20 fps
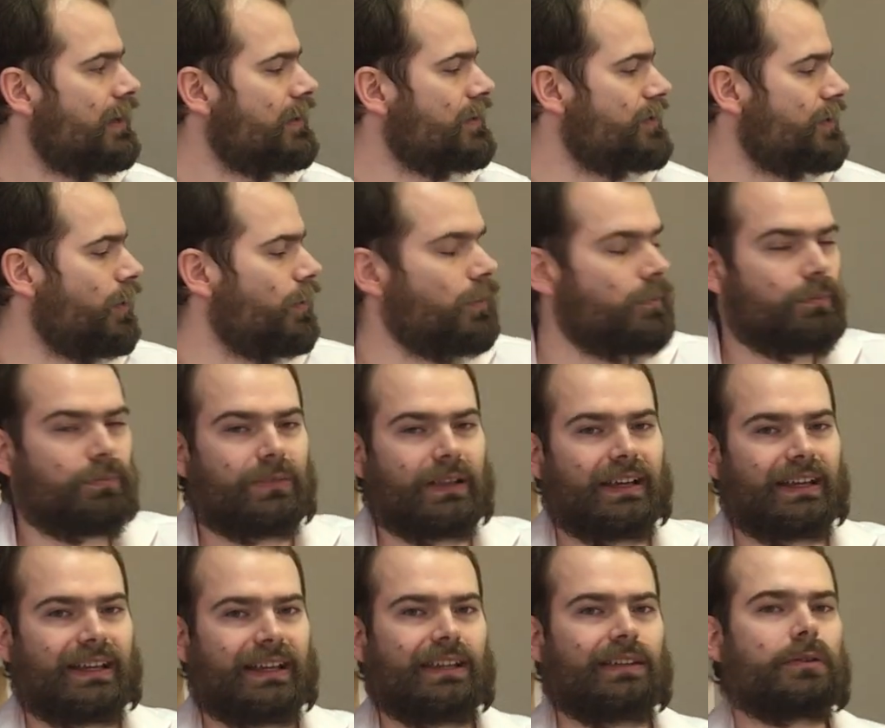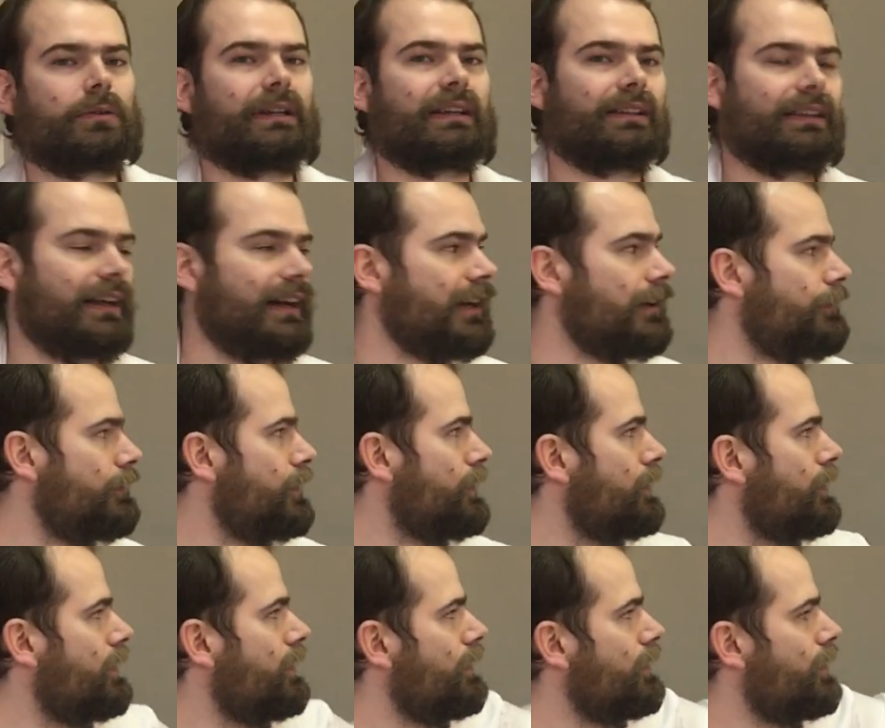So like in real life,
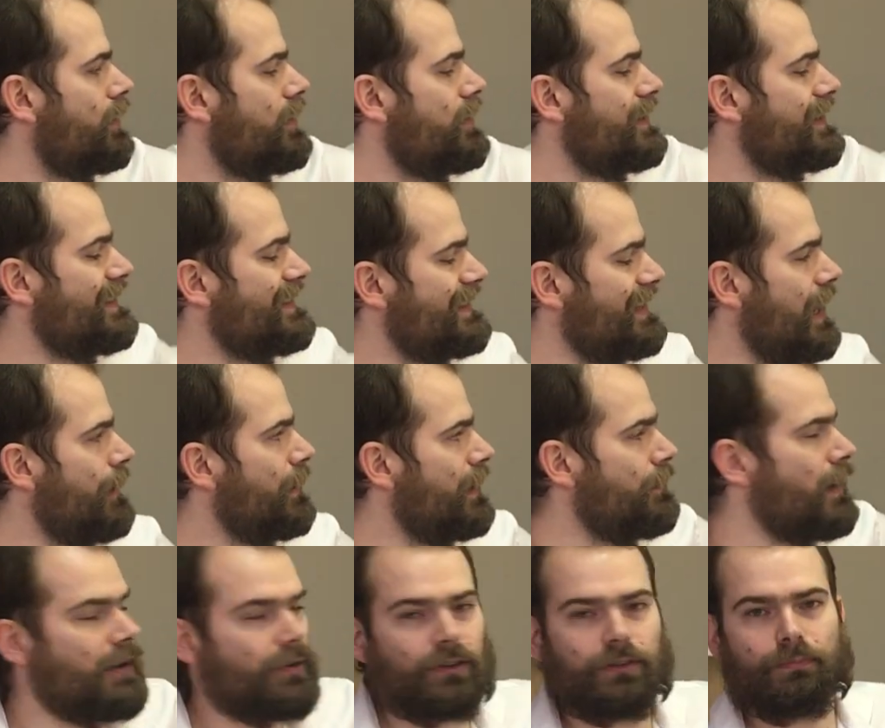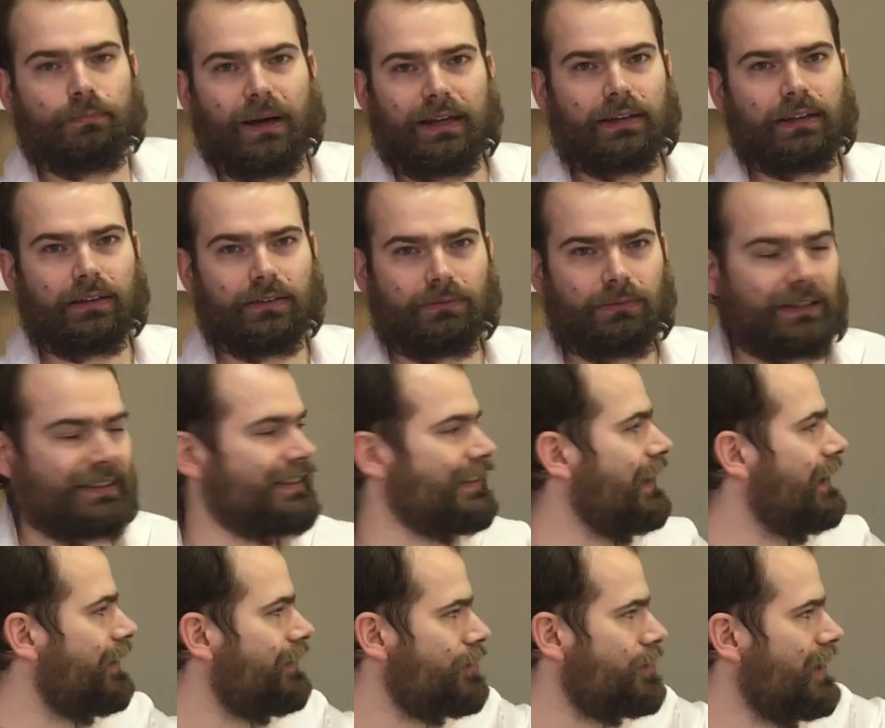you earn the same amount of money. It's
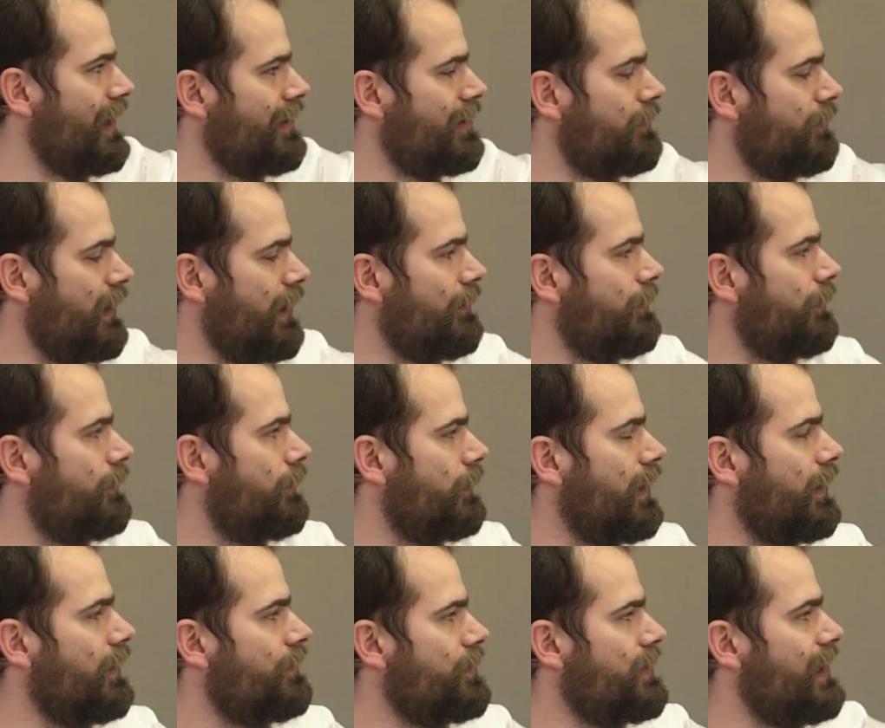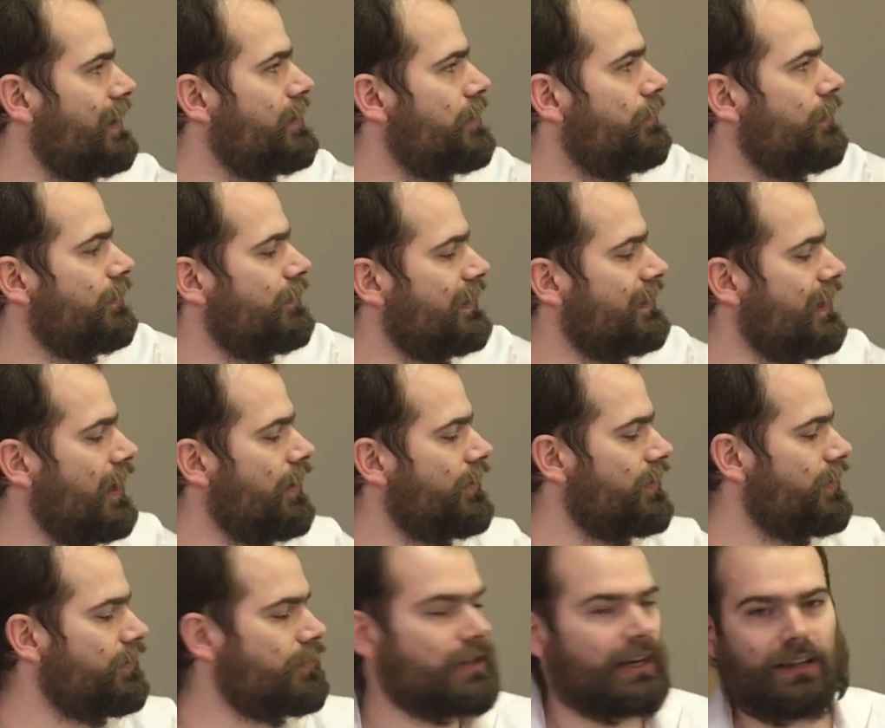like
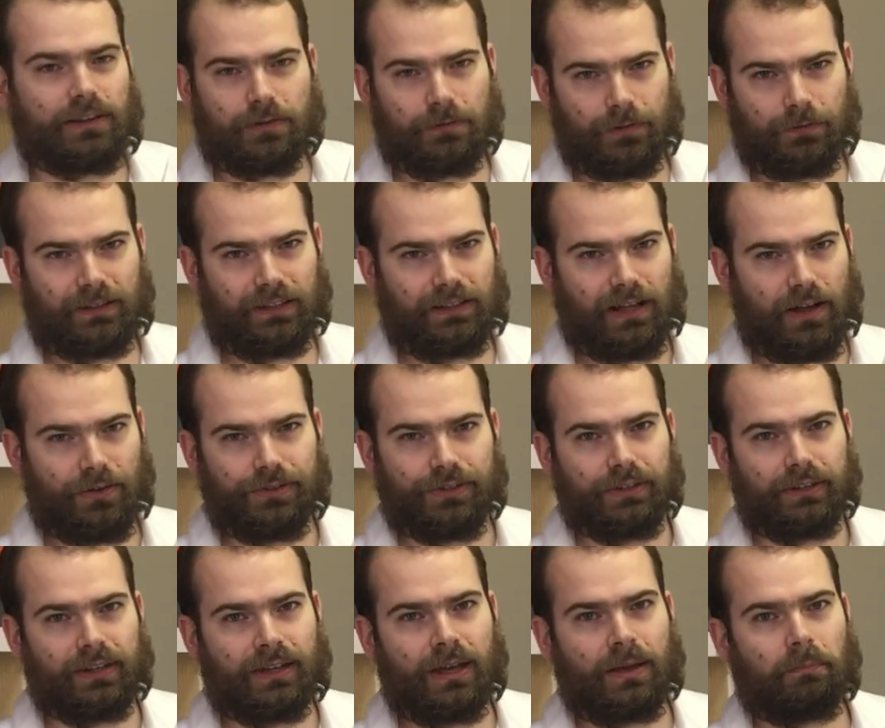350,000, 350,000.